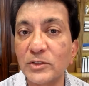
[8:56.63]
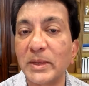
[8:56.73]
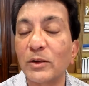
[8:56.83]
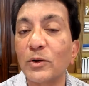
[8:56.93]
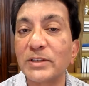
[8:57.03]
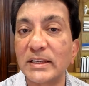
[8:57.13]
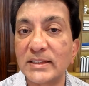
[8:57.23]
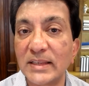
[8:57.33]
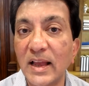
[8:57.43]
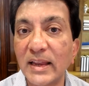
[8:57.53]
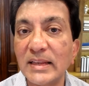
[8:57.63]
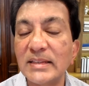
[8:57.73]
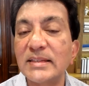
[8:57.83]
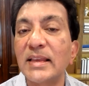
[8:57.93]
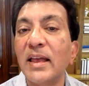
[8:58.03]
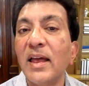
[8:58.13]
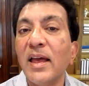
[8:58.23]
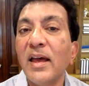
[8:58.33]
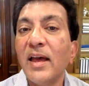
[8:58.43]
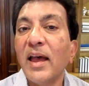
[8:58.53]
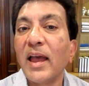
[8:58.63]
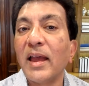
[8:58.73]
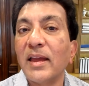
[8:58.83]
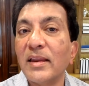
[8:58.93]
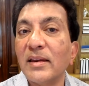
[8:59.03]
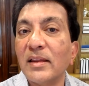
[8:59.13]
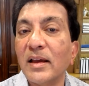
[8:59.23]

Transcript: causing signs, and